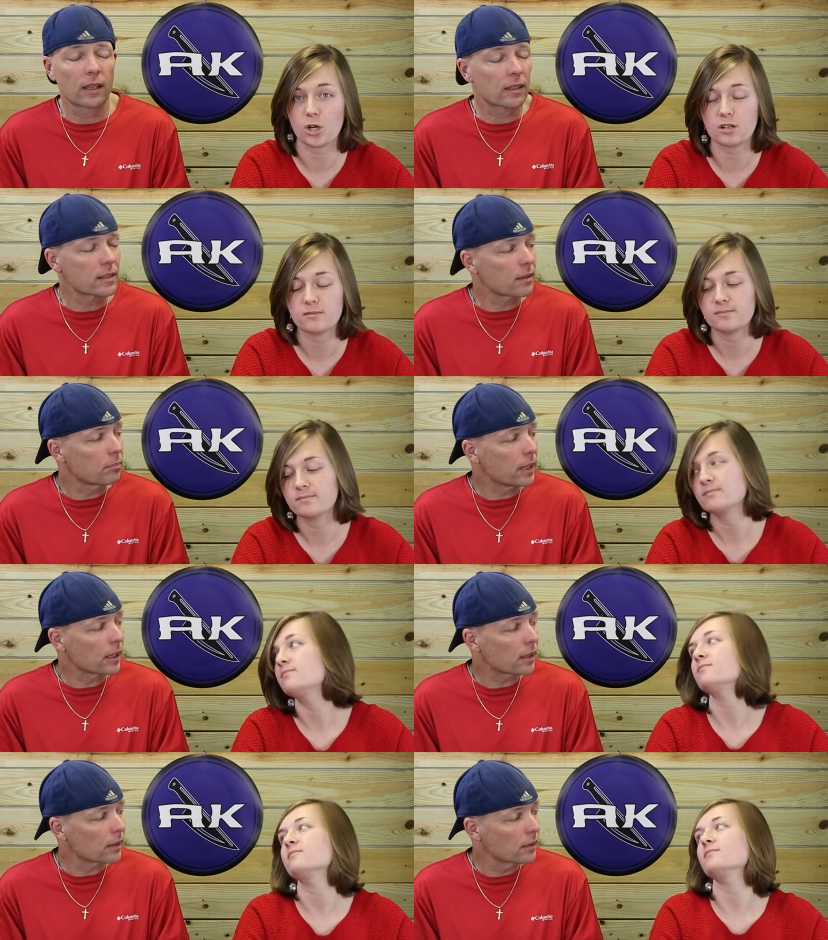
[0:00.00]
Speaker 1: I could
Speaker 2: have said
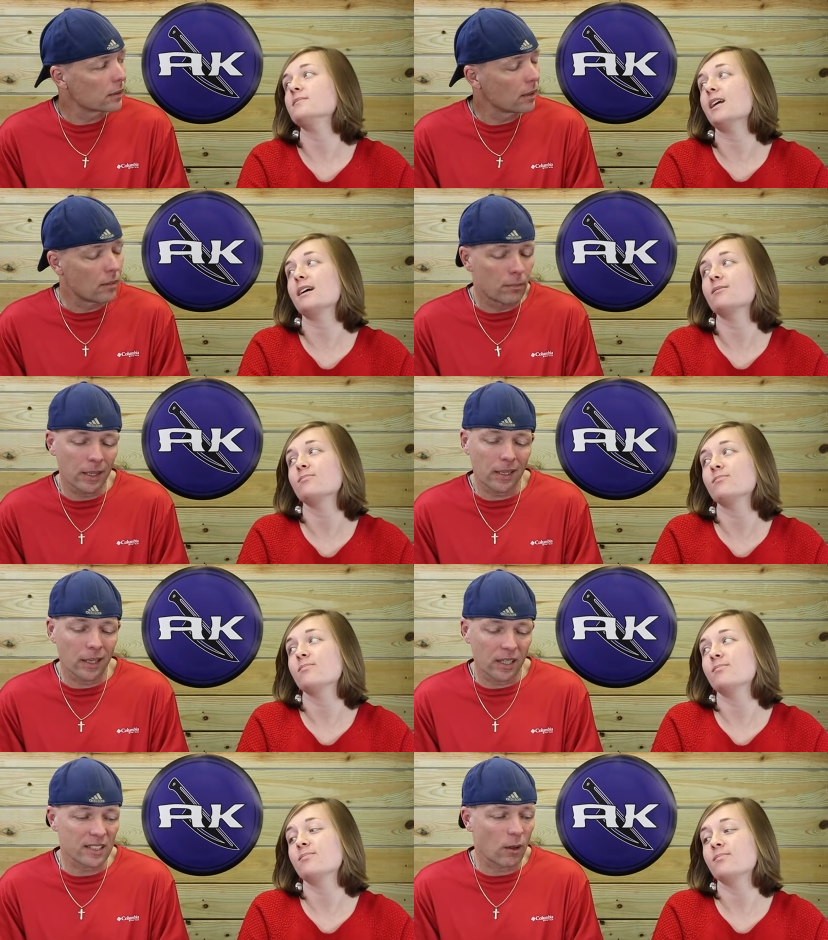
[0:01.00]
Mick. Yeah. Mick
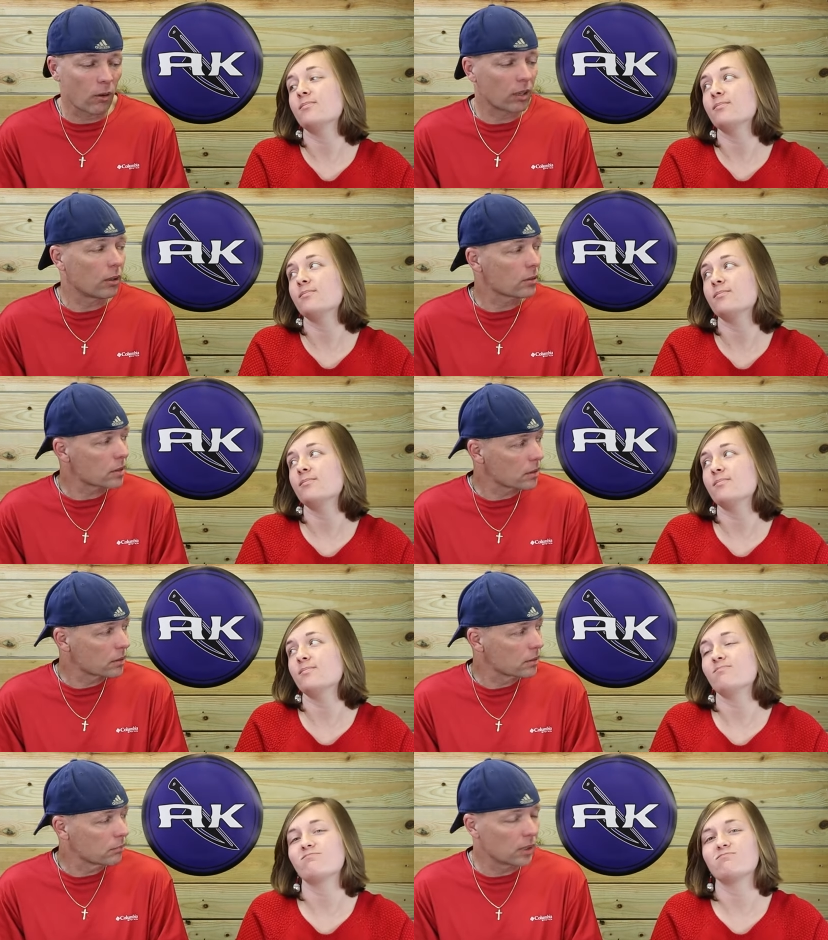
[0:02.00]
can get his own clothes.
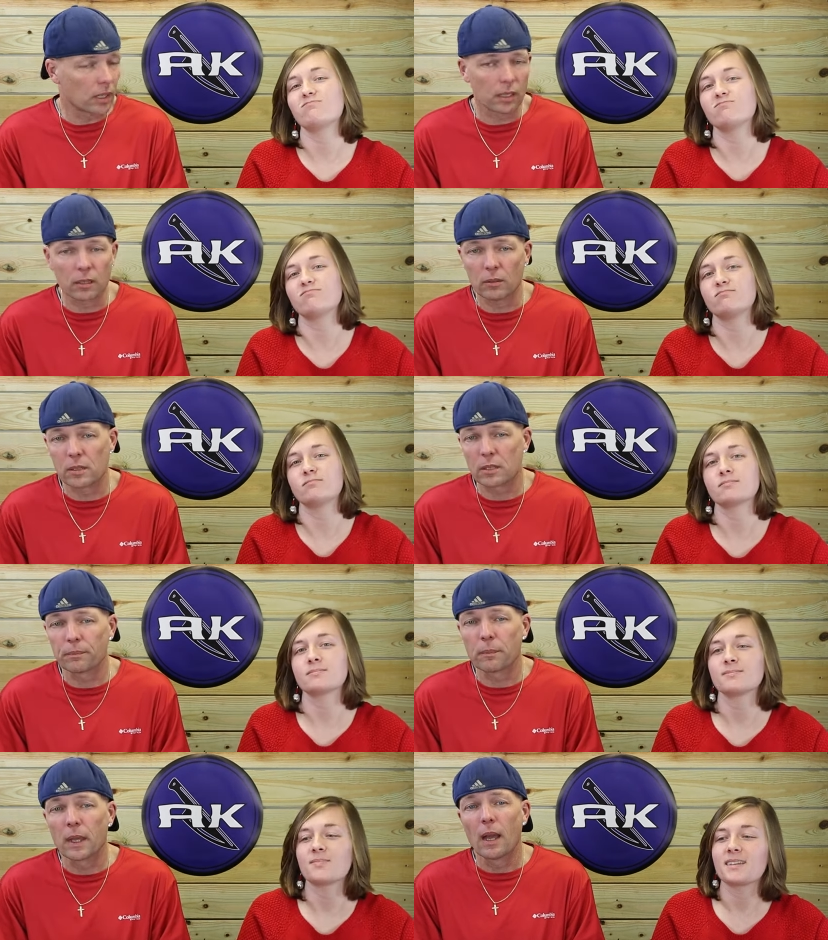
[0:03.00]
Bloody close.
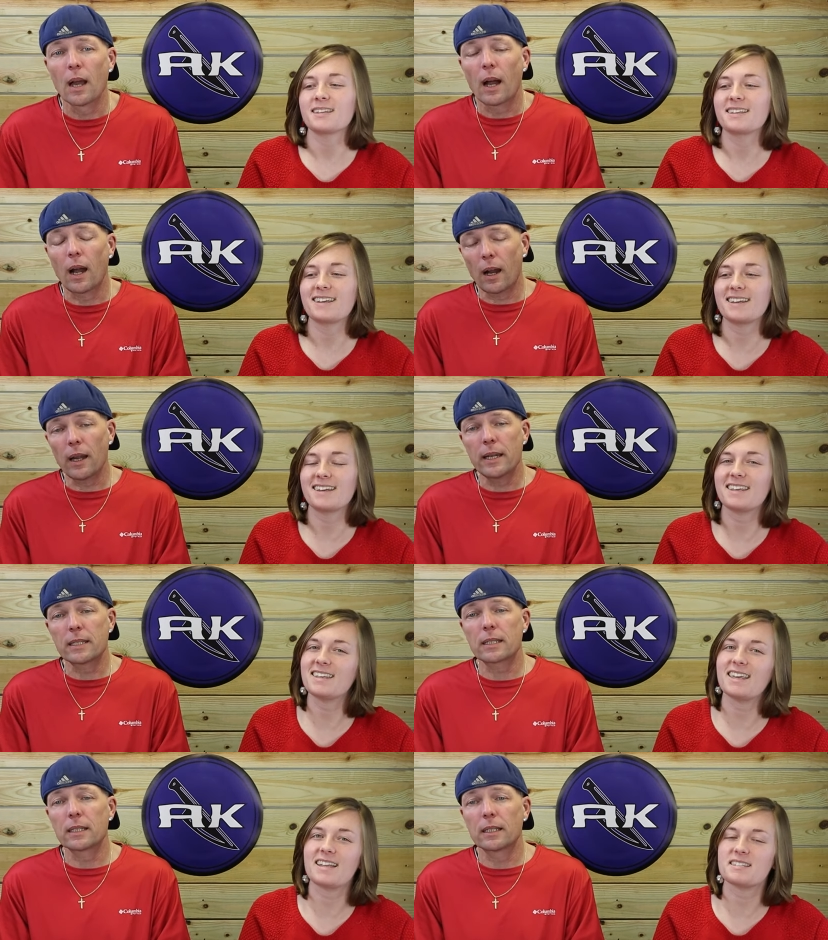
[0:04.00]
Speaker 1: All
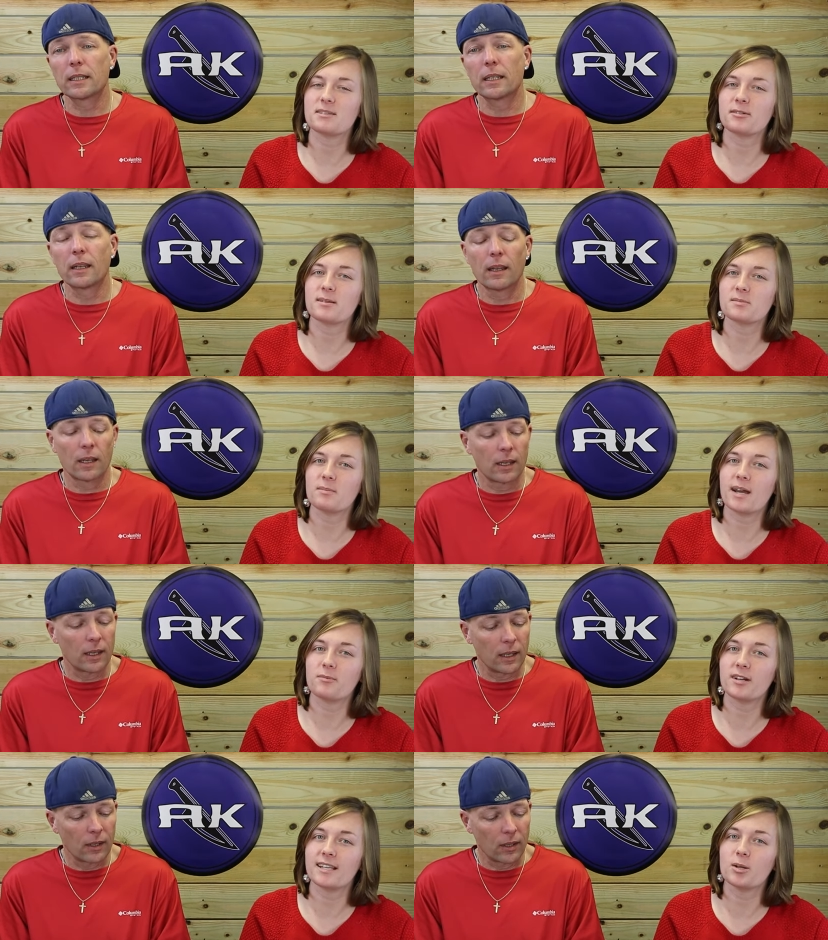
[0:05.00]
right. Can't see what comes to my
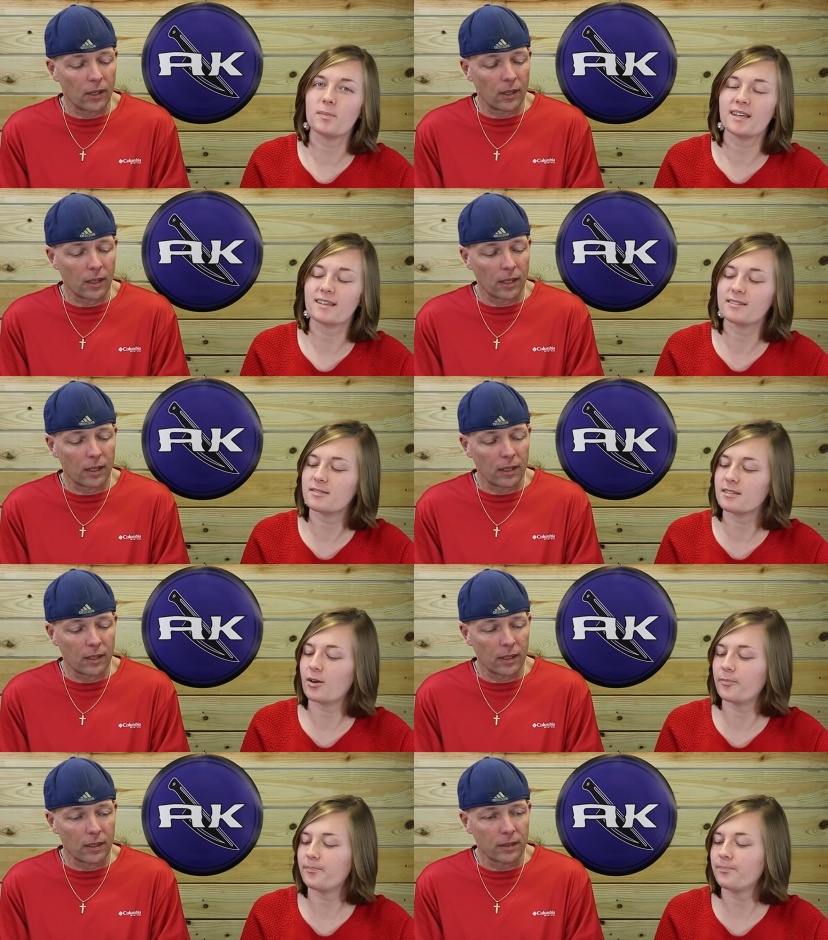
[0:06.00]
mind when I hear Mick, so.
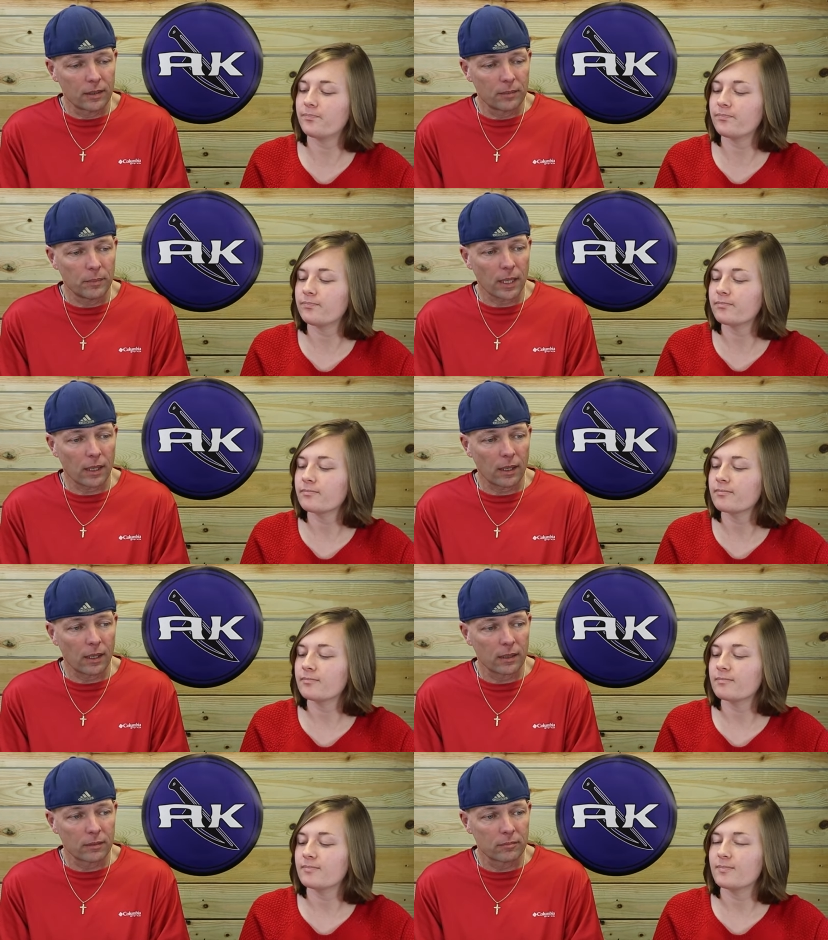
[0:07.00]
Mick.
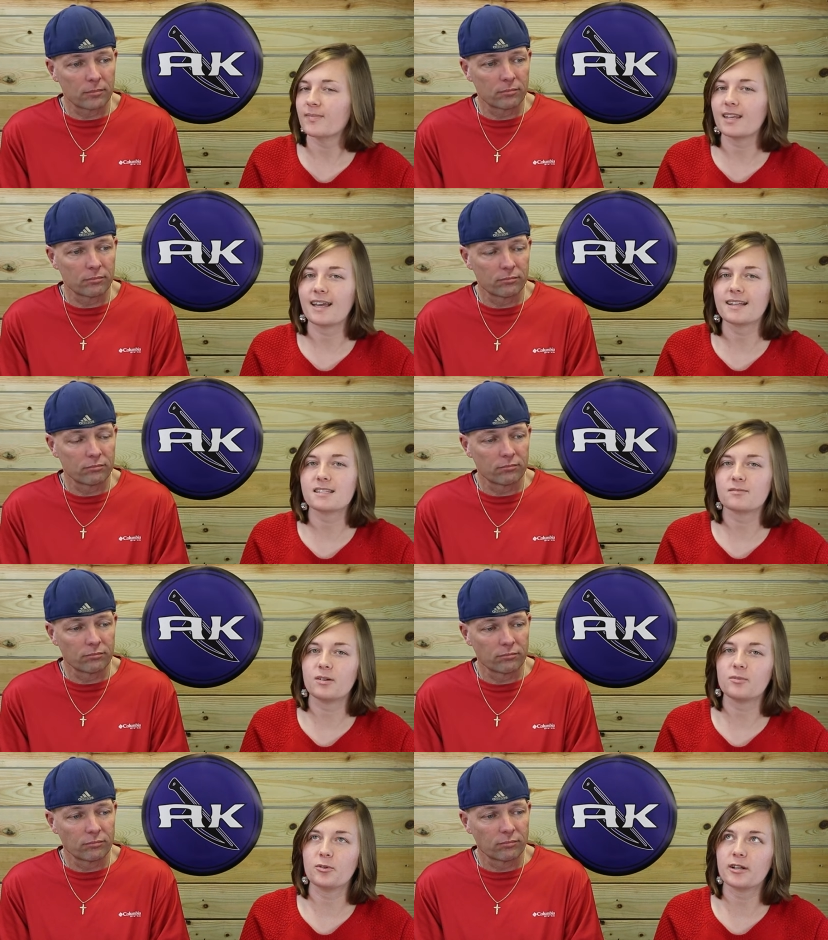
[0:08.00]
Yeah, it's
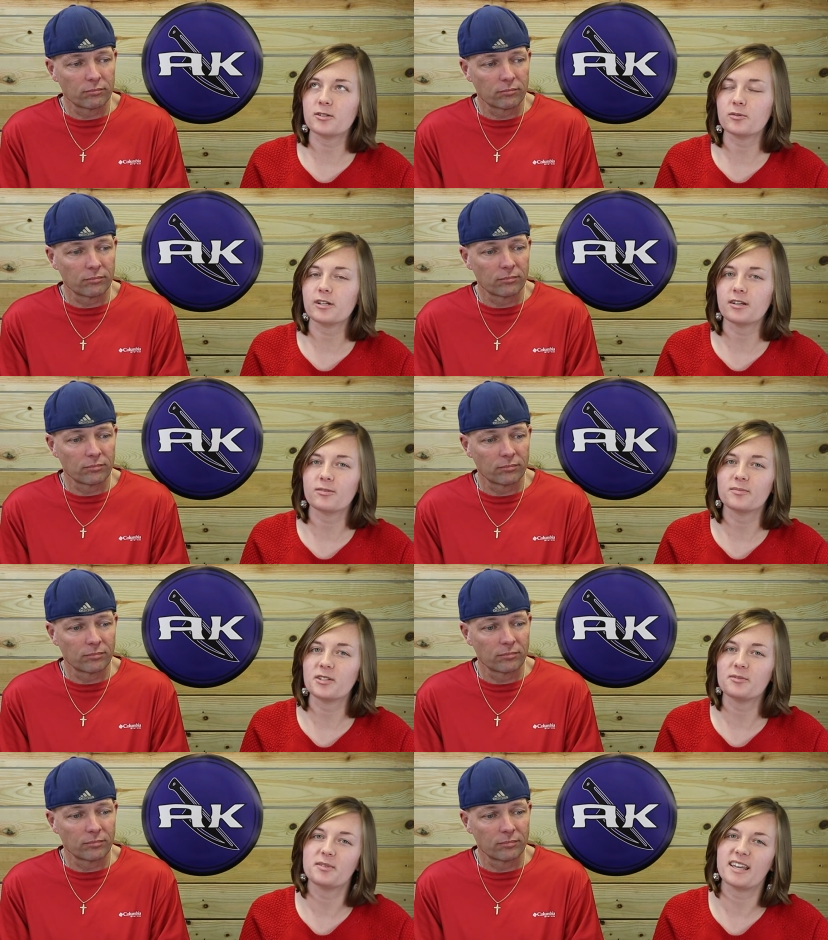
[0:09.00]
from Gran Torino.
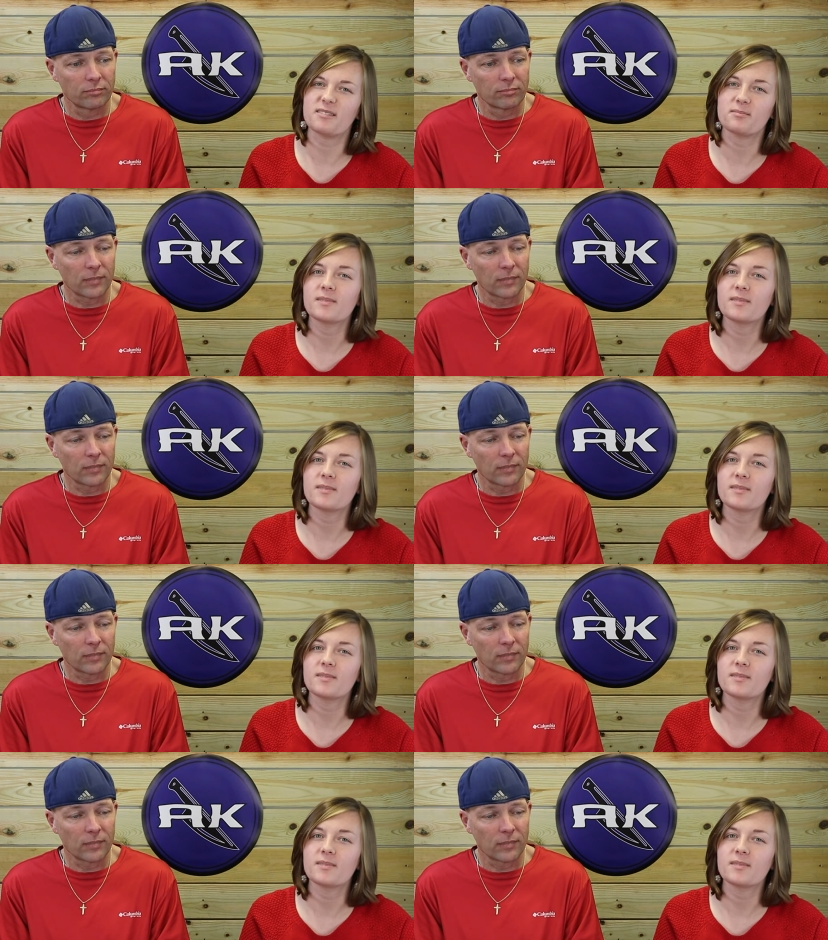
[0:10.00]
You can't.